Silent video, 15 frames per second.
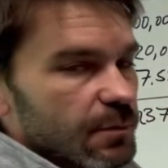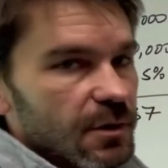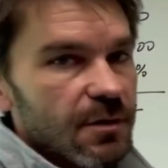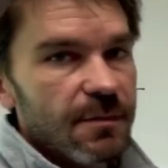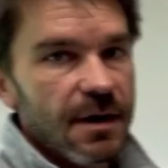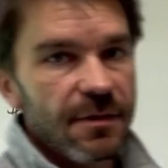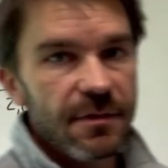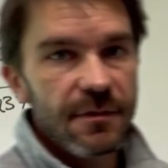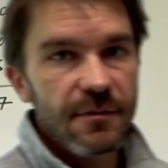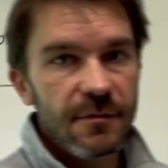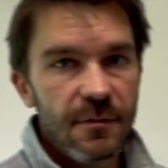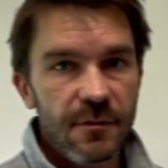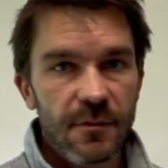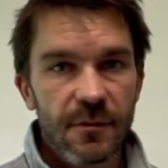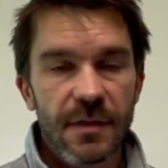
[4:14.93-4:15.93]
per month.
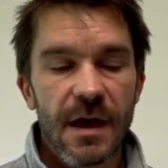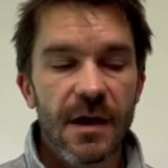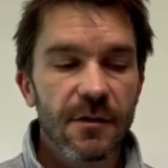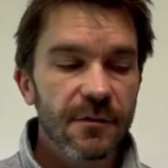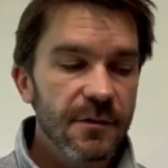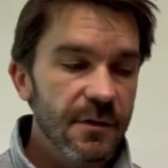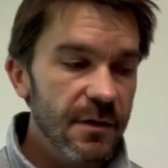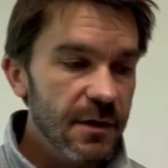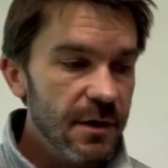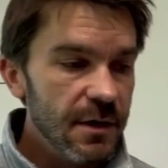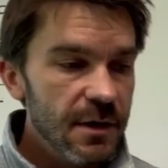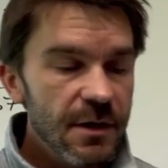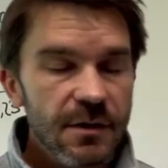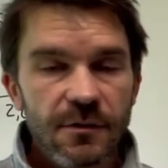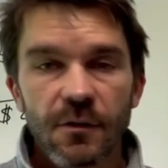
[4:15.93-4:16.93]
So
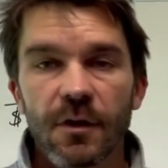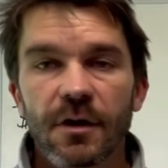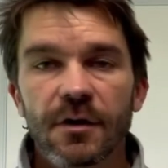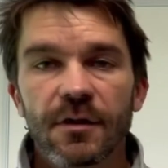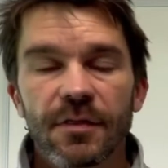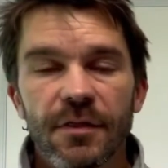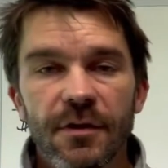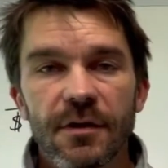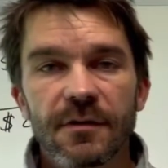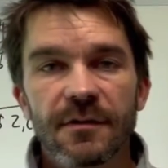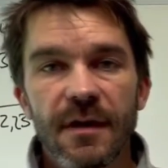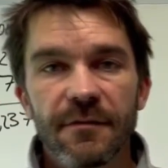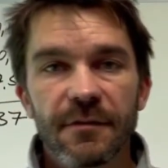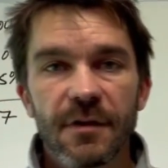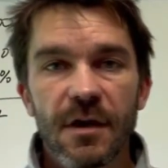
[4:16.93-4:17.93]

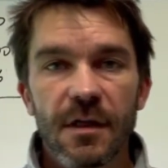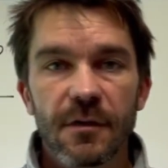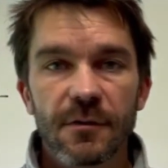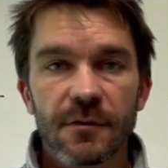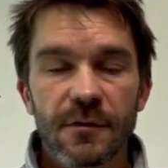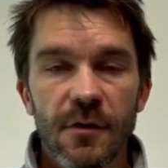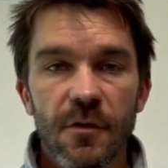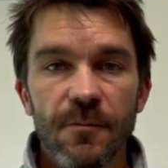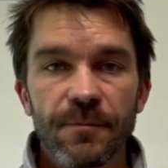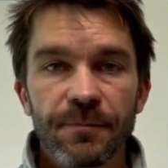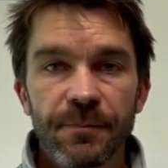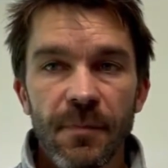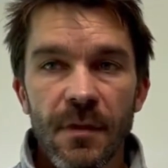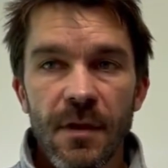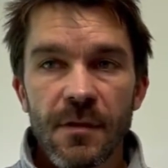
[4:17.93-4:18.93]
$2,237.
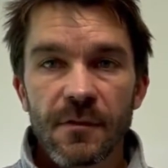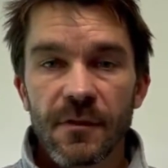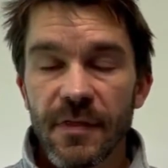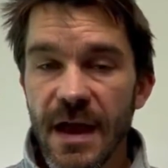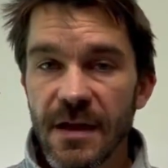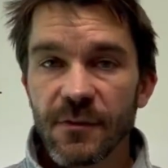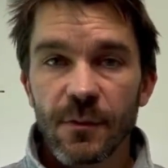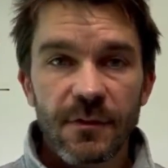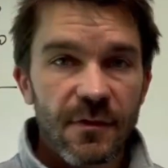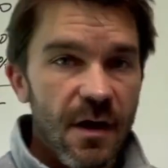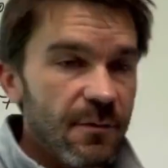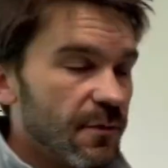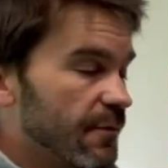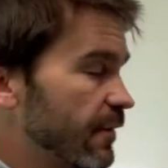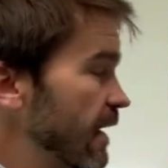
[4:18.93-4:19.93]
So that's what
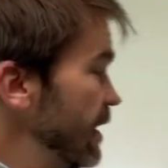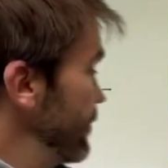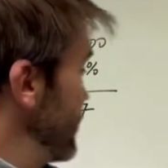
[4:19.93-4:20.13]
Tom's afraid of.